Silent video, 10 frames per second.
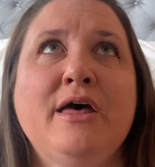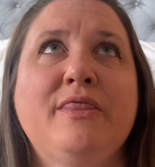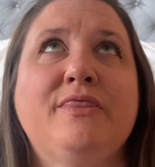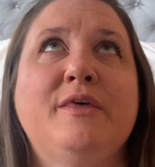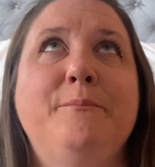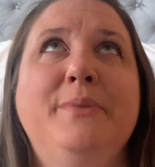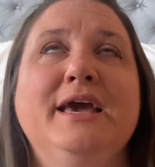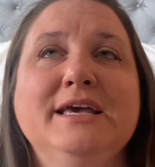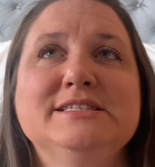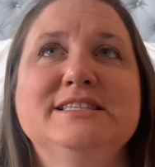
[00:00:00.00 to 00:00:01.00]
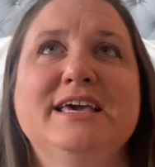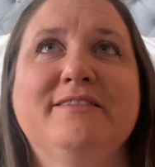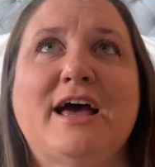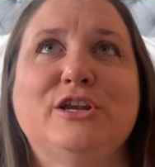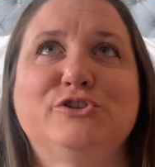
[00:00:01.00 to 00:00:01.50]
the biggest thing
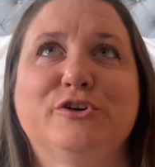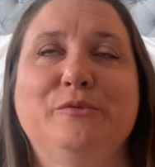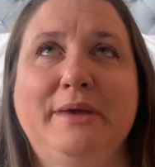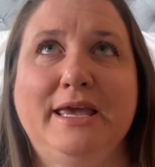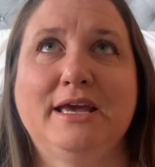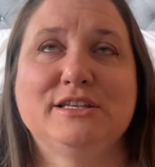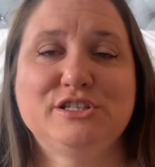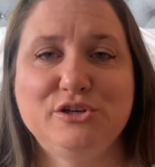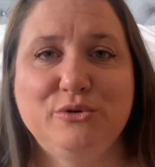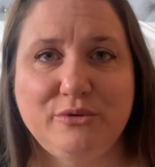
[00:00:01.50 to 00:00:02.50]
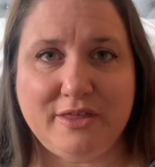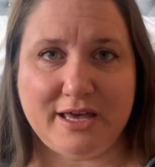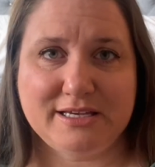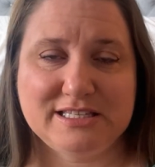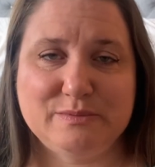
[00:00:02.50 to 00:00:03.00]
that drew me to
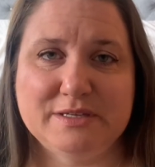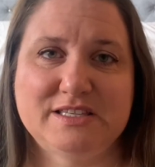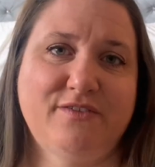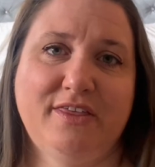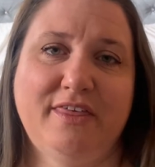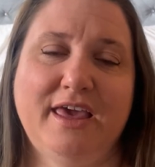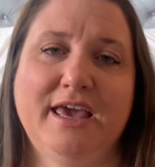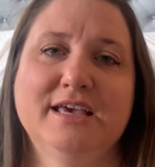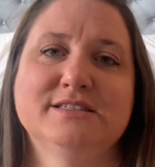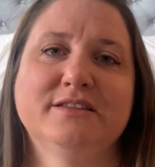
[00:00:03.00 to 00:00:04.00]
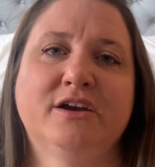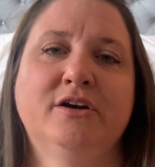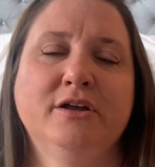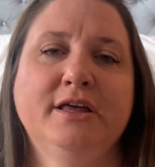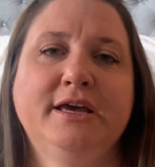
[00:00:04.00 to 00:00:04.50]
this specific thing is
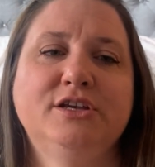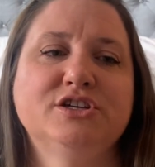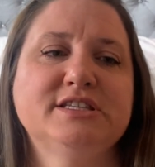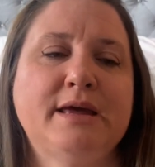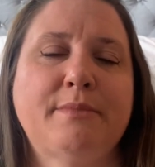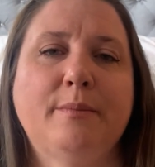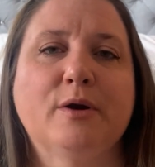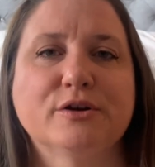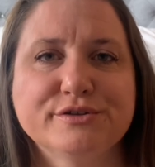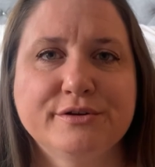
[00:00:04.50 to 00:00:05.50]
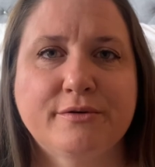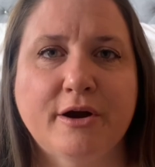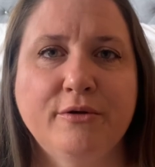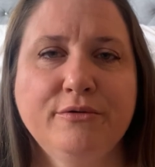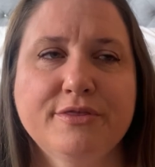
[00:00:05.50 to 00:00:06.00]
literally just in my personal
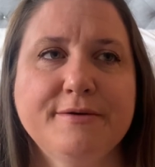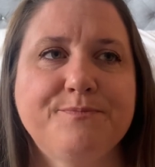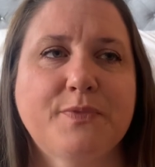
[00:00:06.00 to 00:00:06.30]
growth.